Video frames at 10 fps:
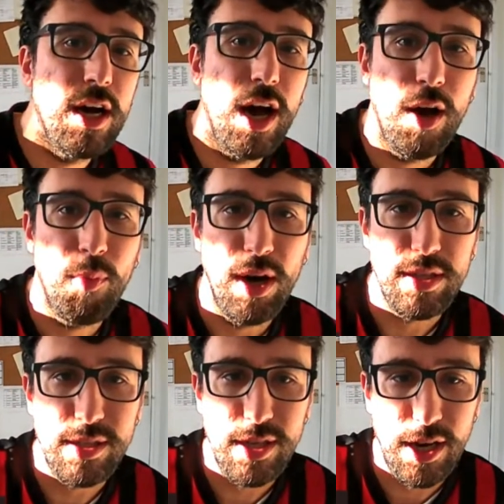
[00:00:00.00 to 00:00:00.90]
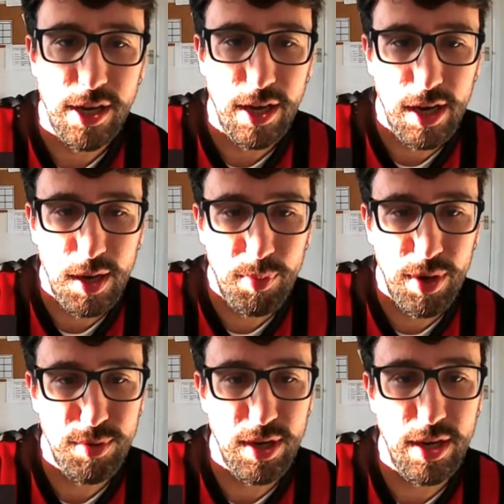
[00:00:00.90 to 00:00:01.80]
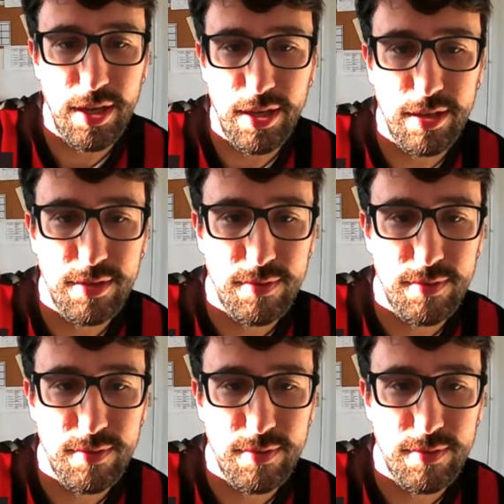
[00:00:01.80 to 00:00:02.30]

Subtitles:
about Serie A and Premier League?